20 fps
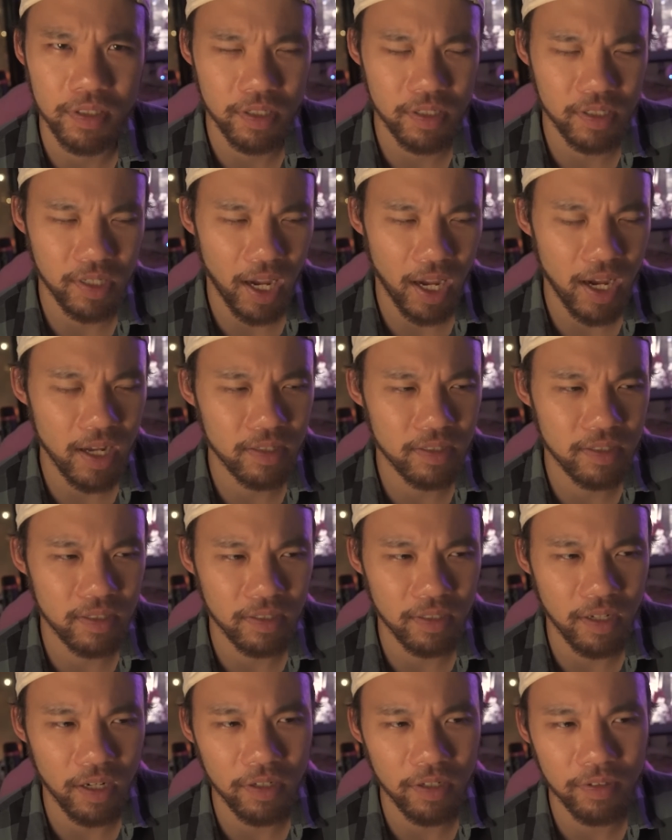It's sad to
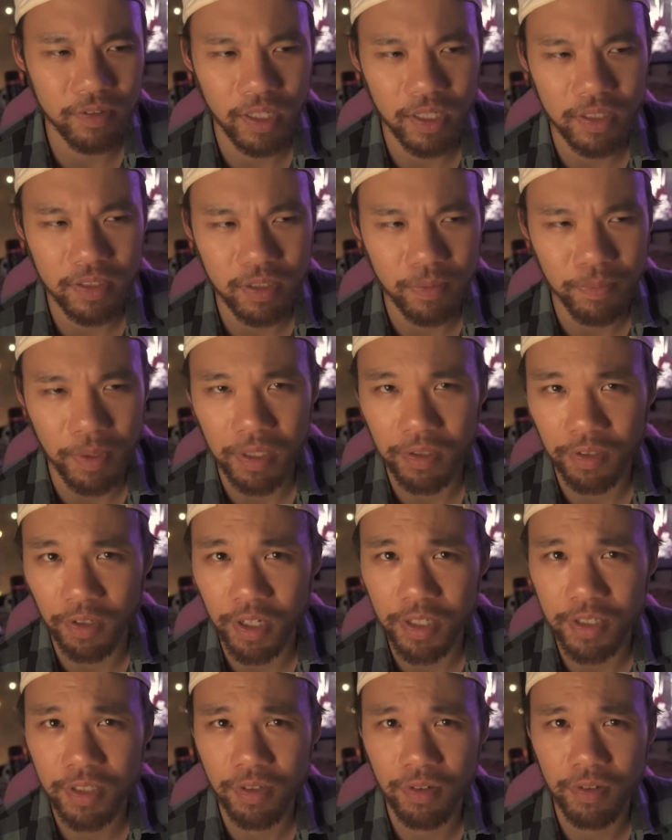know that Sabine
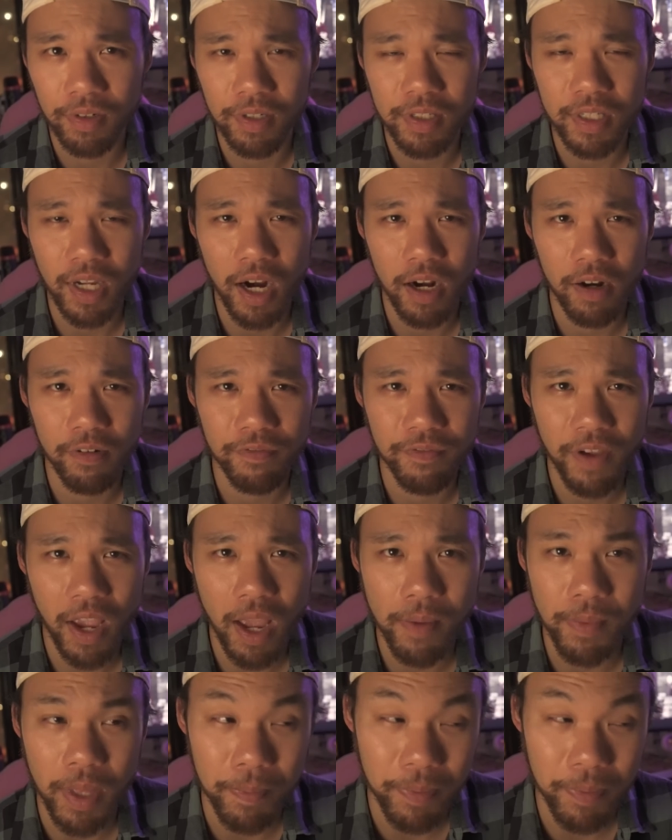lost her entire family,